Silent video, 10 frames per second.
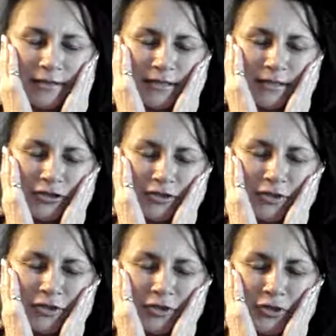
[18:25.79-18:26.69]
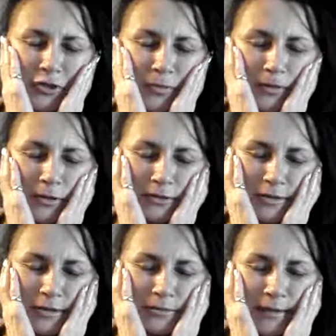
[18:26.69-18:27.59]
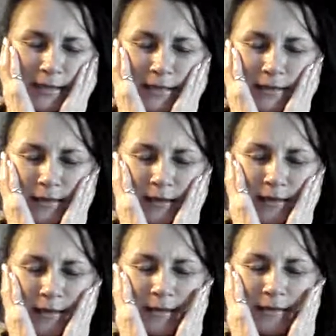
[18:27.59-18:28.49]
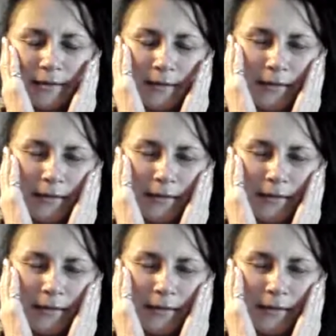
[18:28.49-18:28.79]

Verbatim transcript: such a super sweet kind